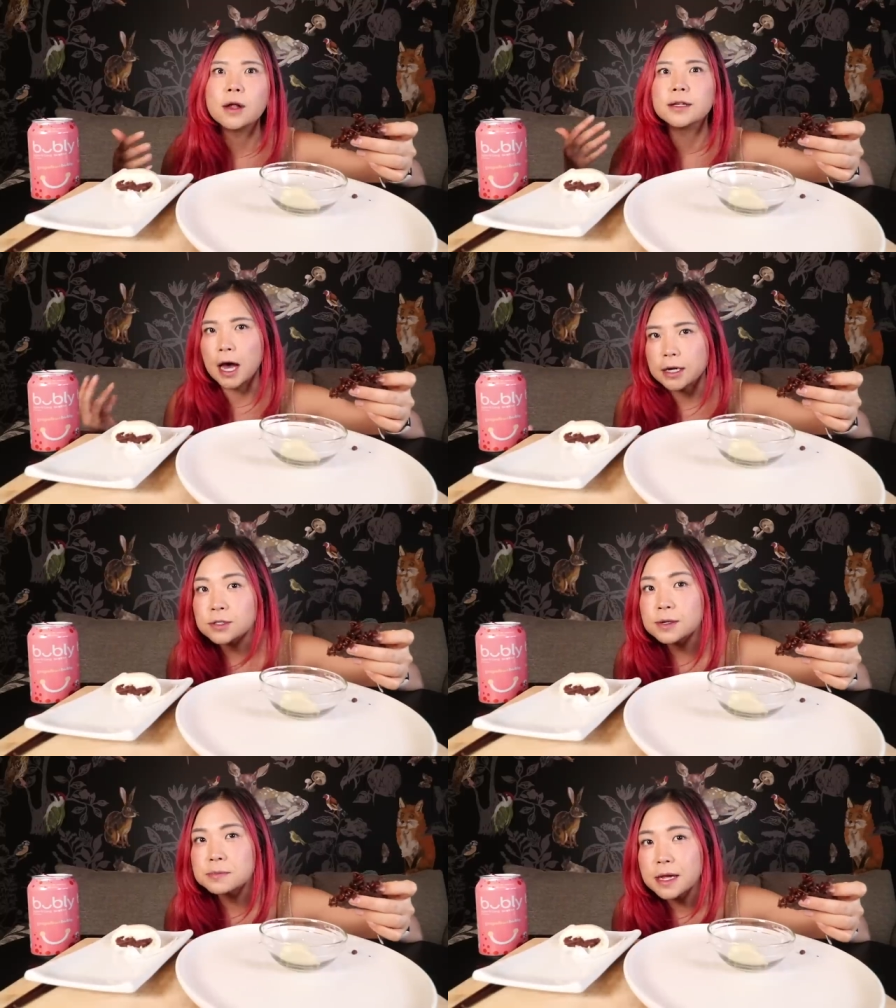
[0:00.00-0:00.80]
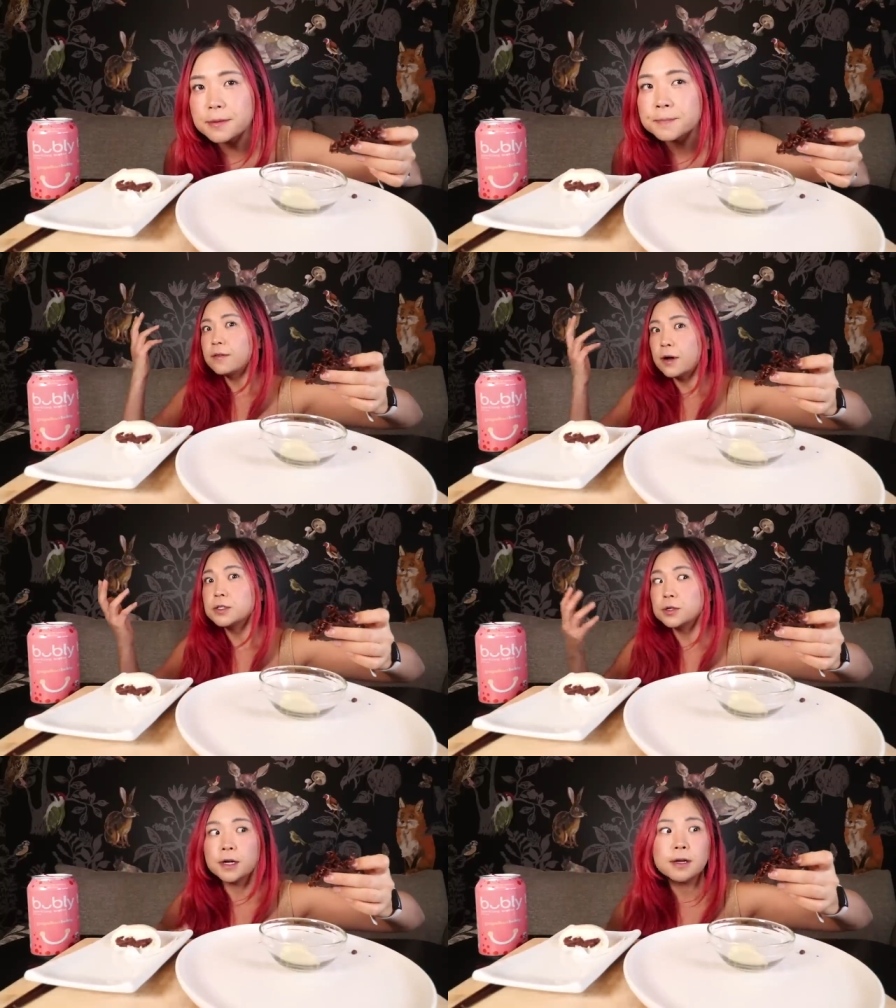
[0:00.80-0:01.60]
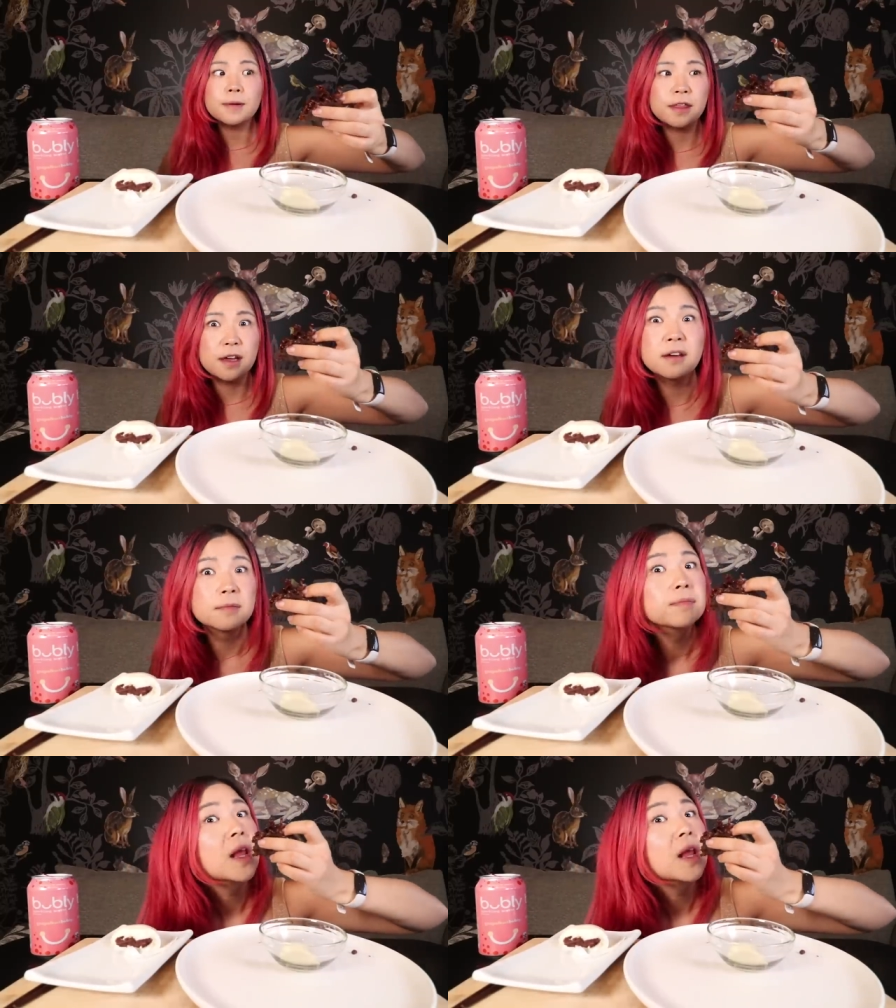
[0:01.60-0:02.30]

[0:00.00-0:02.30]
online or something. If I was in Korea, I think.